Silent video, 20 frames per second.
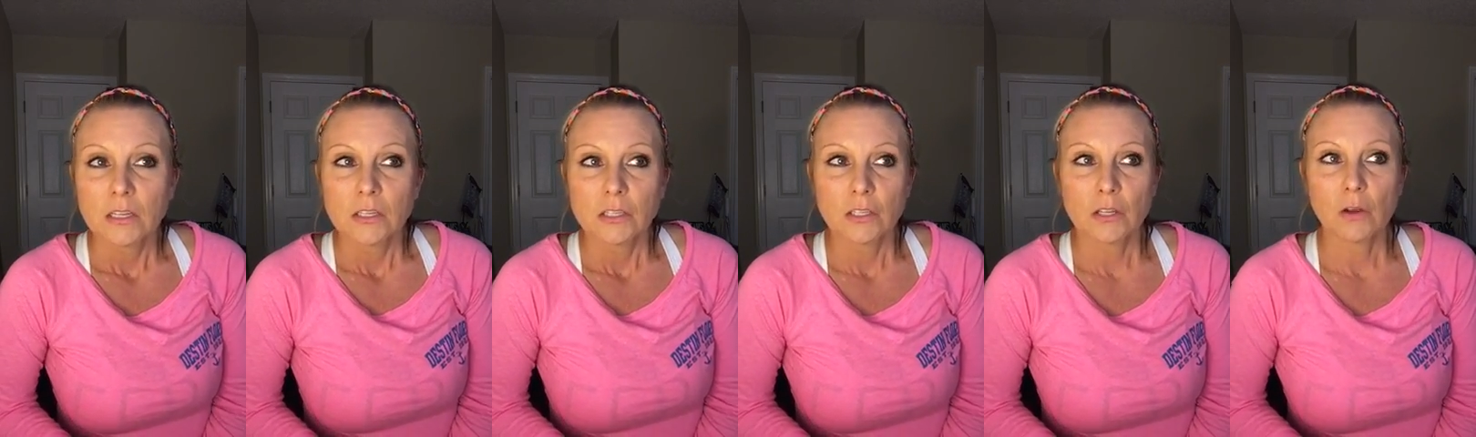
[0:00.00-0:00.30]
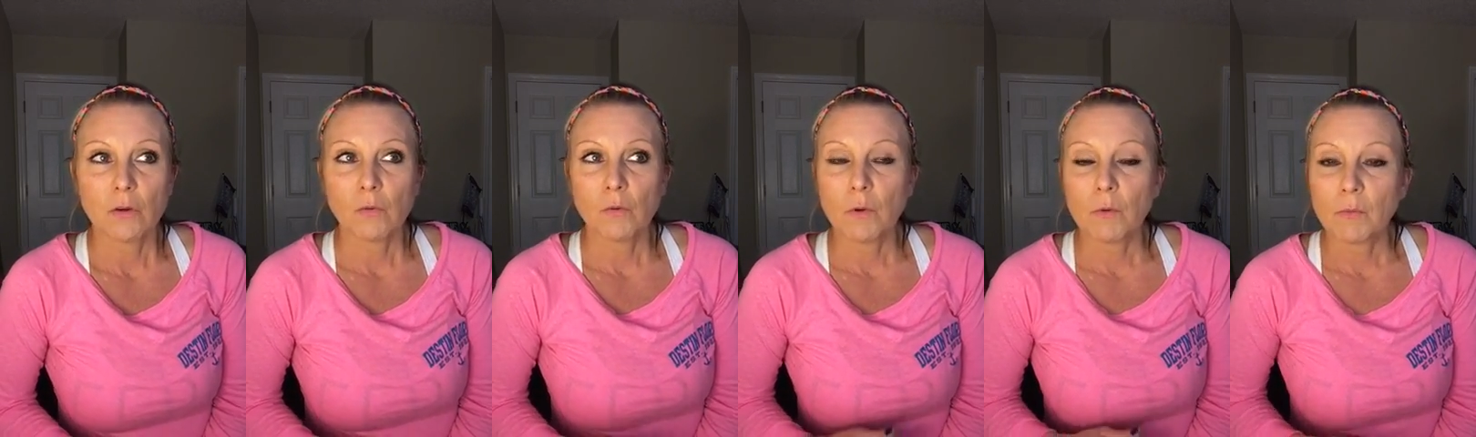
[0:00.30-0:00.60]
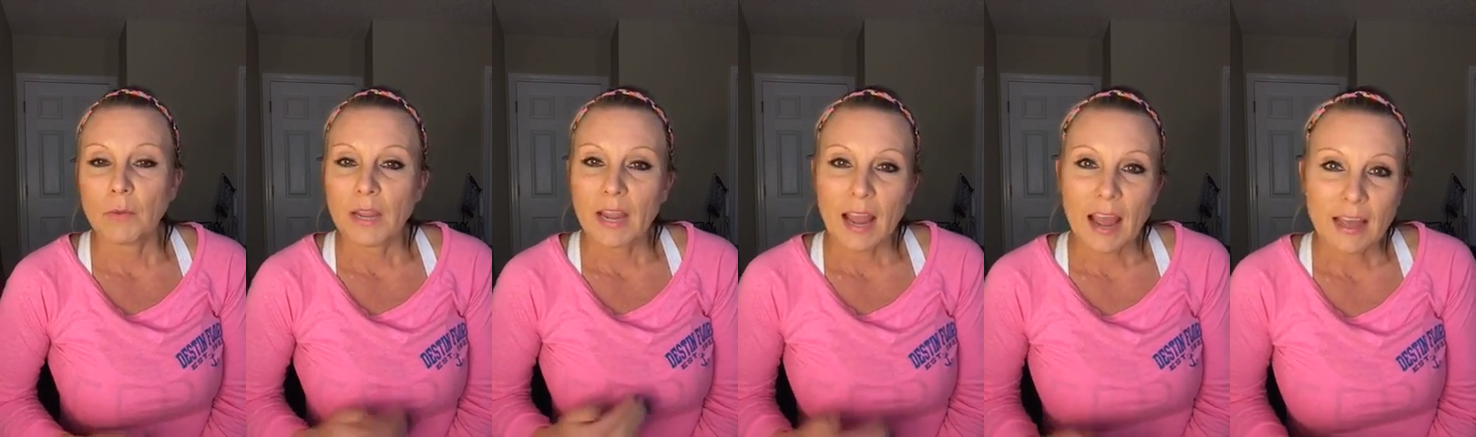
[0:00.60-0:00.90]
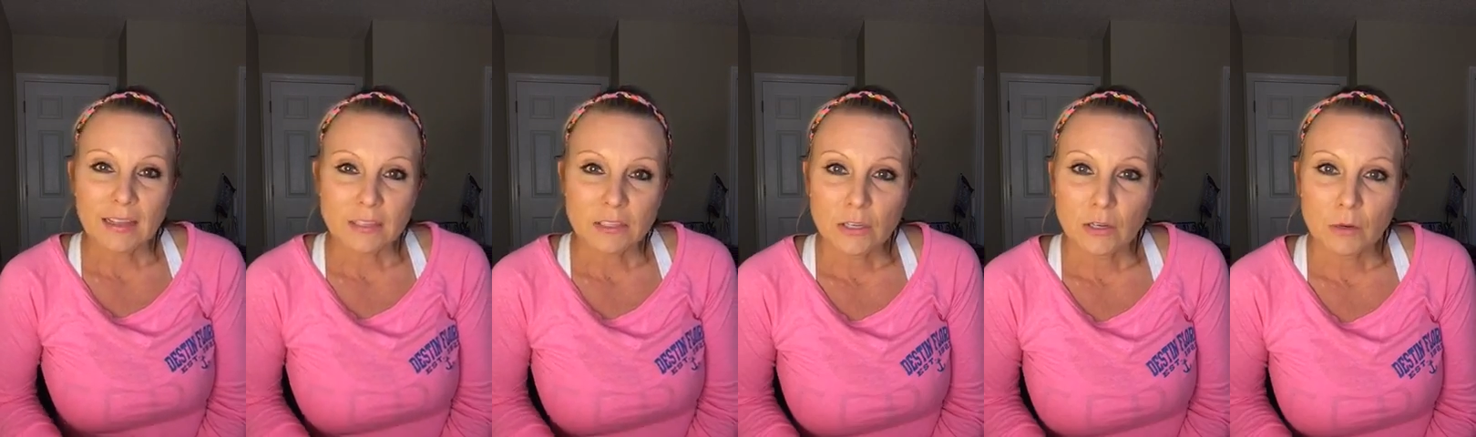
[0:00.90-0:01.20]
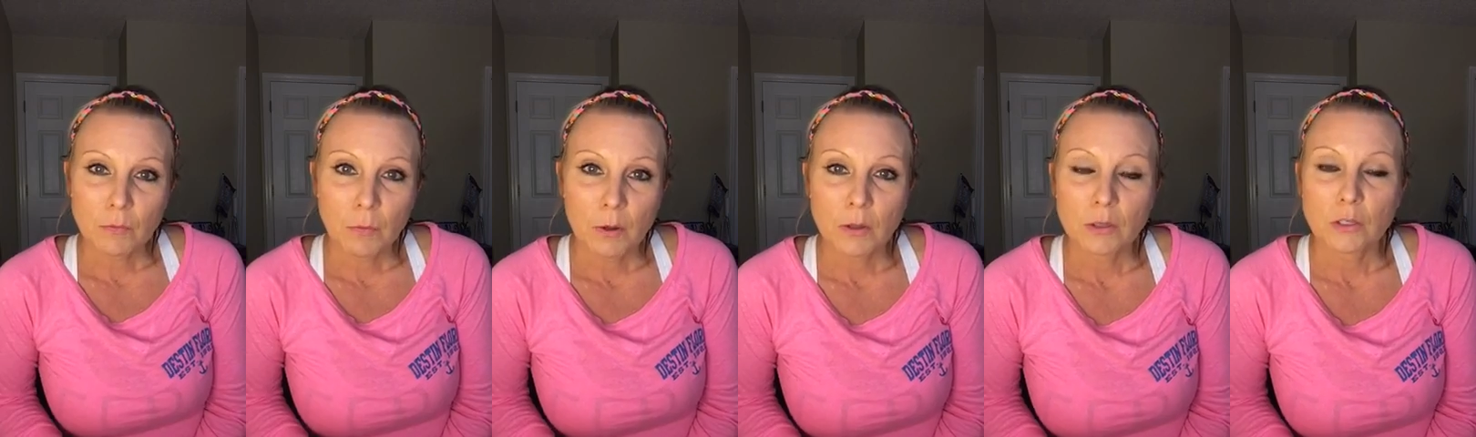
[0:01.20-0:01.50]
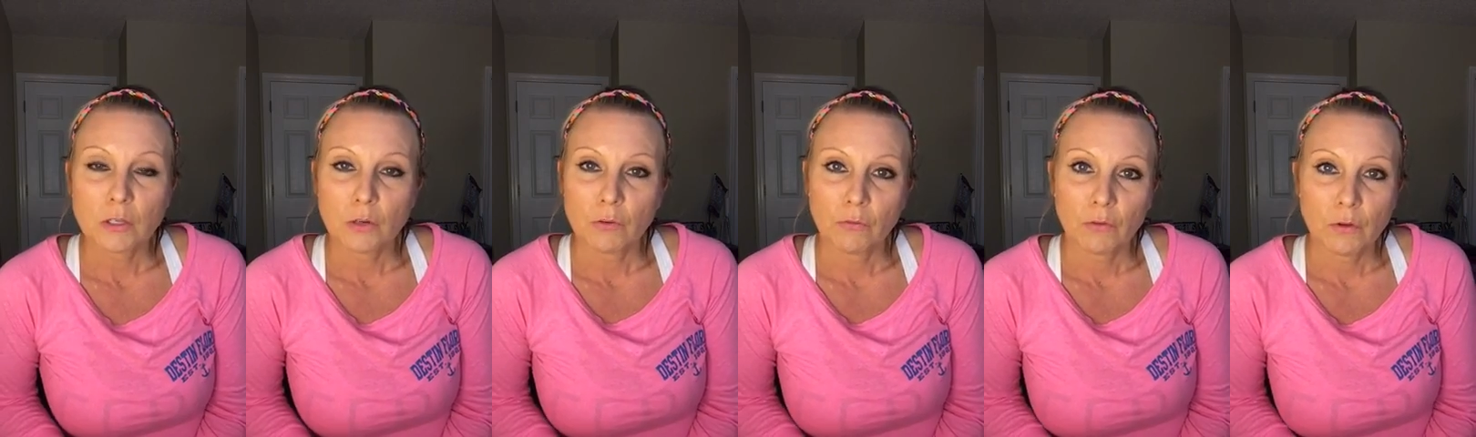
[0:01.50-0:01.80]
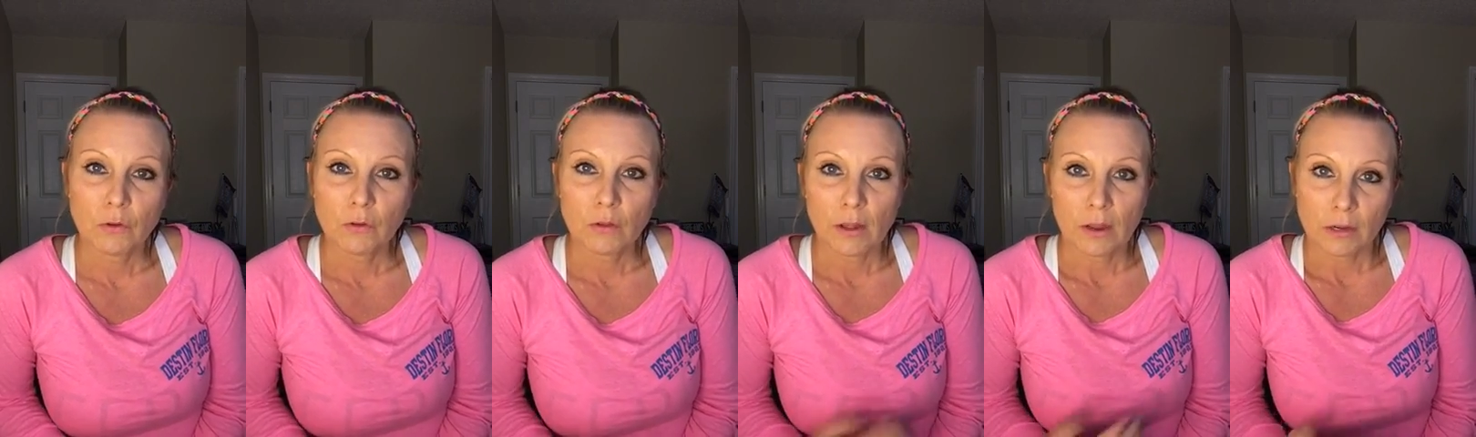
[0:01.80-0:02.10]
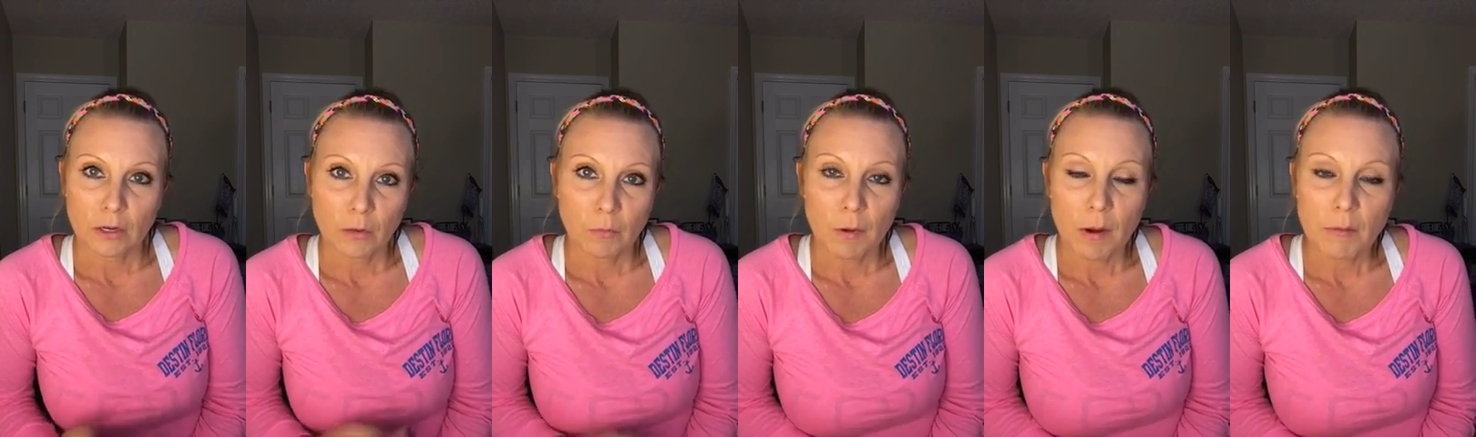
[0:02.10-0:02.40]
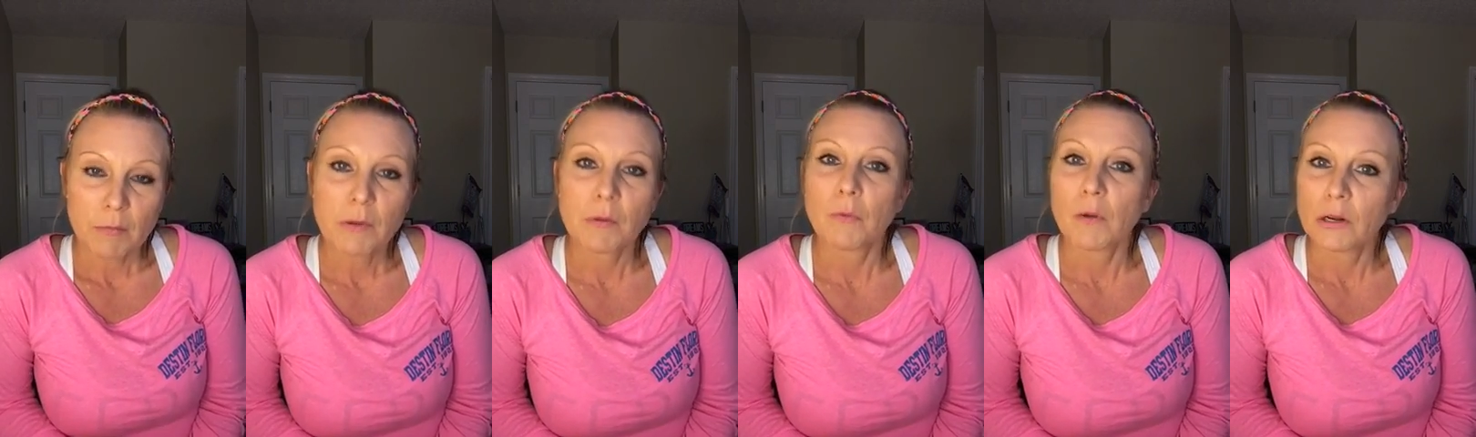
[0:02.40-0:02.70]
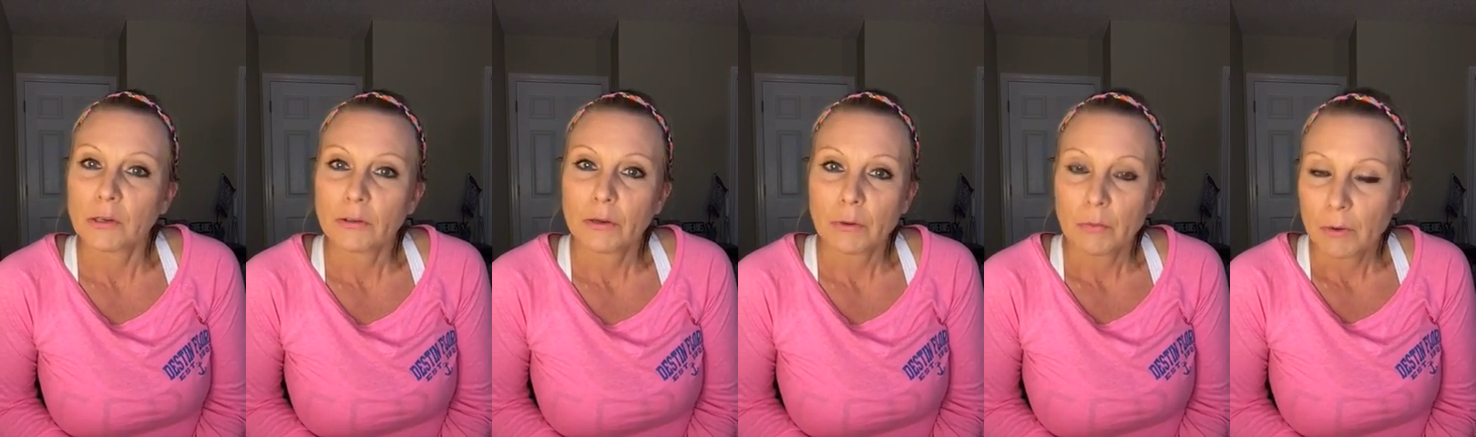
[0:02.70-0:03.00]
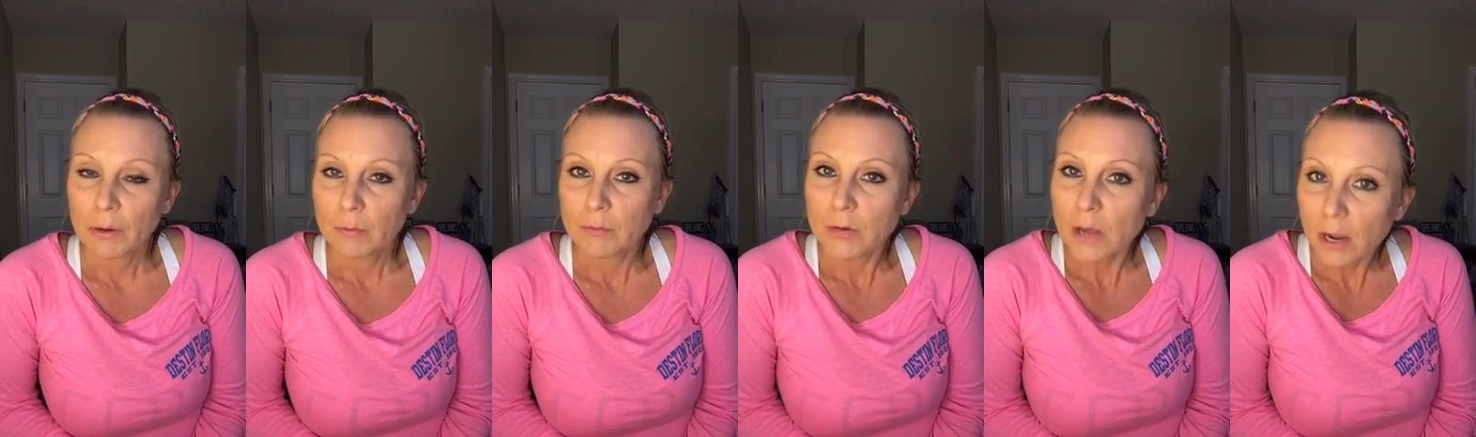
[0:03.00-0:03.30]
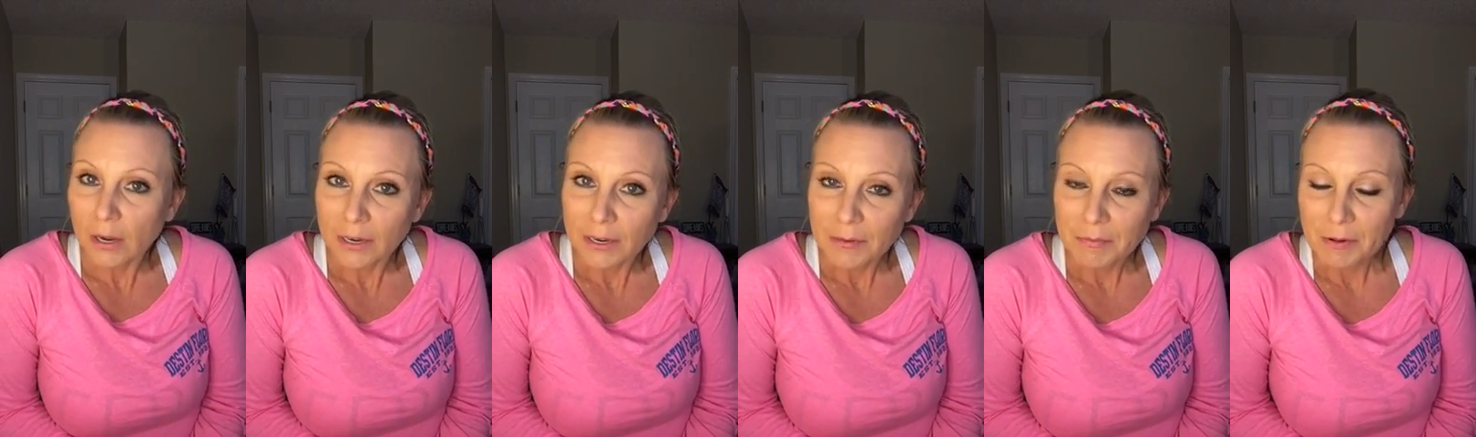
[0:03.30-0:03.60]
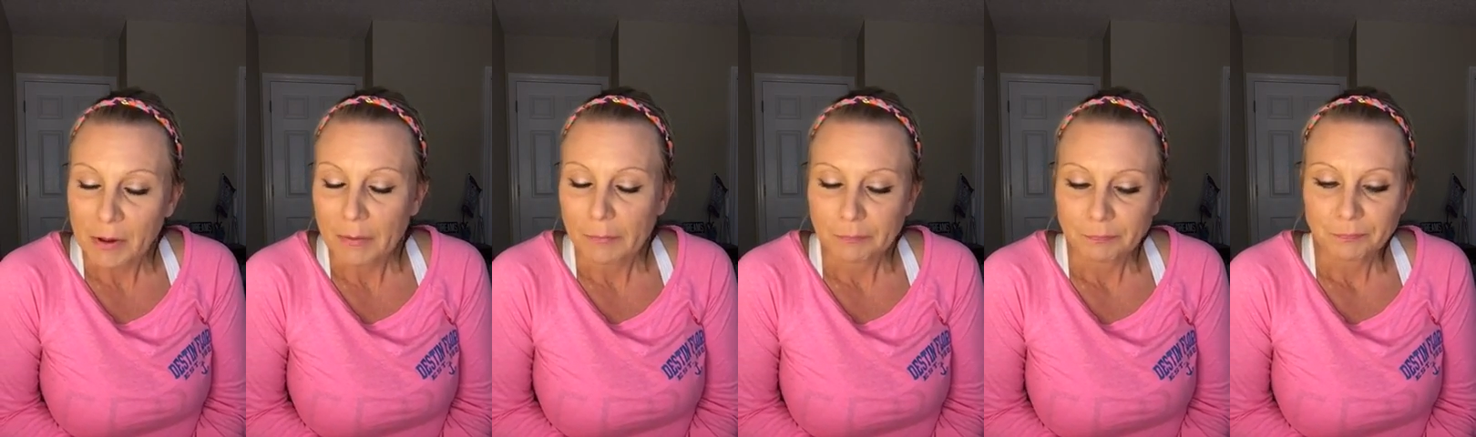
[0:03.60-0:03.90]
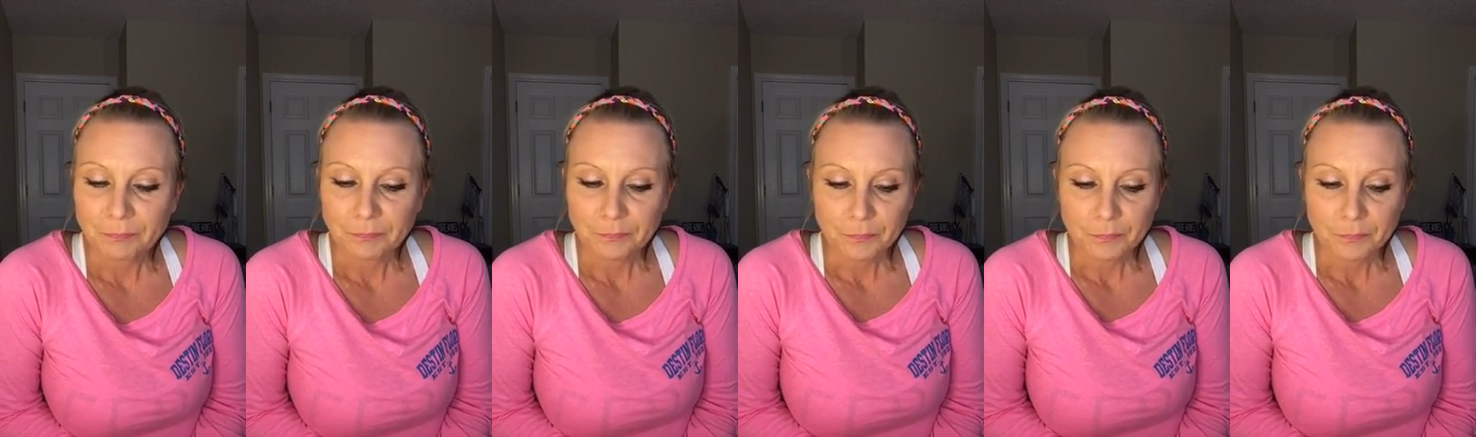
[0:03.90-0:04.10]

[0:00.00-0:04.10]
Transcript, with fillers: So when we ask you to post your food log, you're probably wondering what I'm talking about.